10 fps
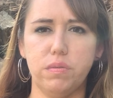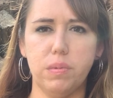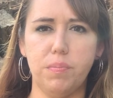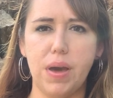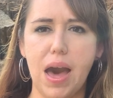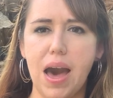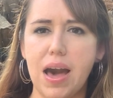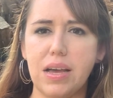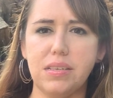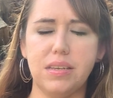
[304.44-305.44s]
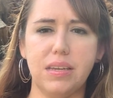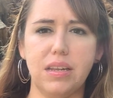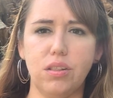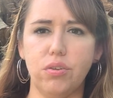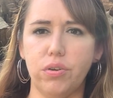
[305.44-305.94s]
from the past. It
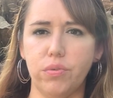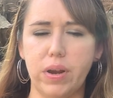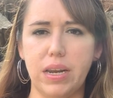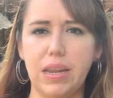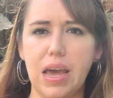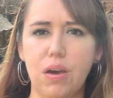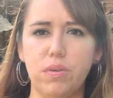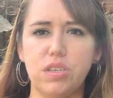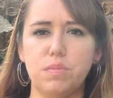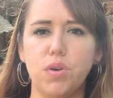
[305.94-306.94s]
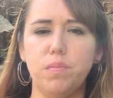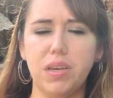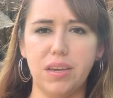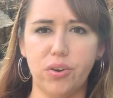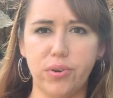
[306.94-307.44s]
can learn right now in this
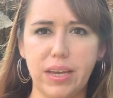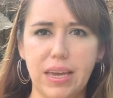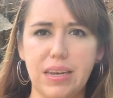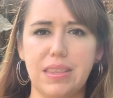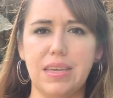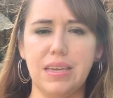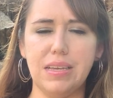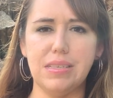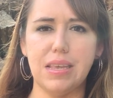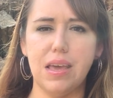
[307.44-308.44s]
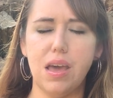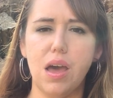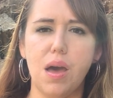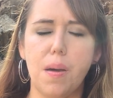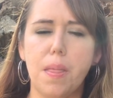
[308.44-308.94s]
moment and create things.
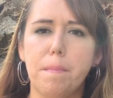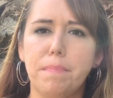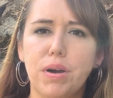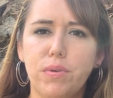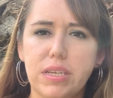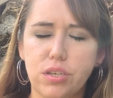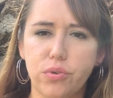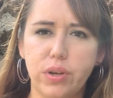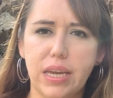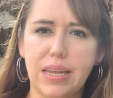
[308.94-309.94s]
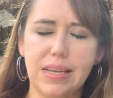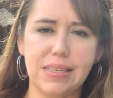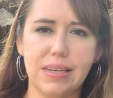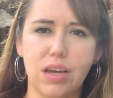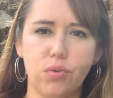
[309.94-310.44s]
But what it's creating
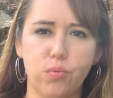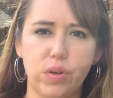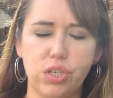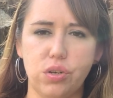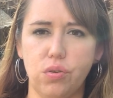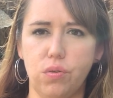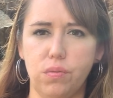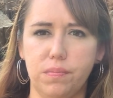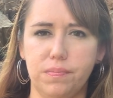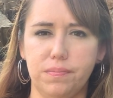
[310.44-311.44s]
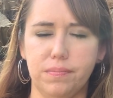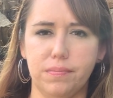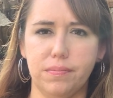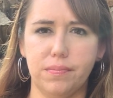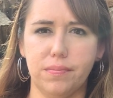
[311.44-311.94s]
is not original
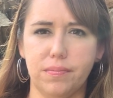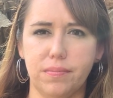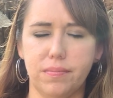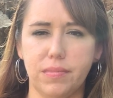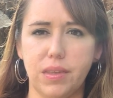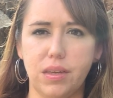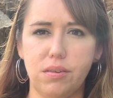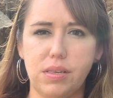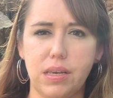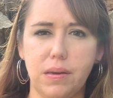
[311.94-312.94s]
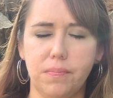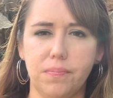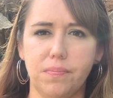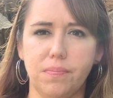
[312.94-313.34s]
you see.